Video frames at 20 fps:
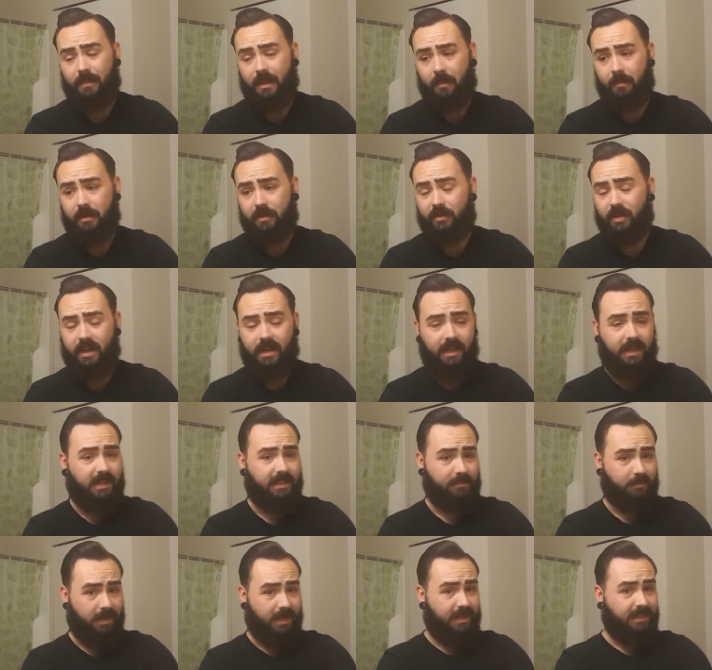I'm going to try to get
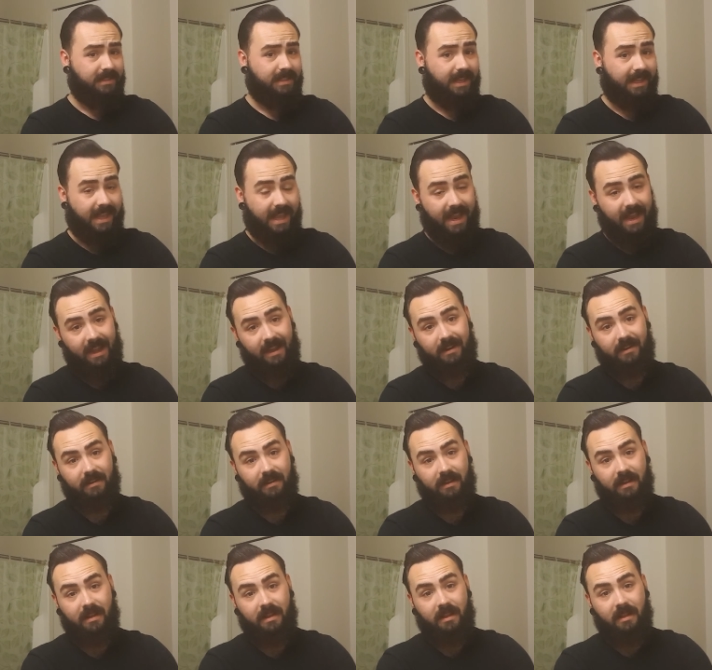as many as I can,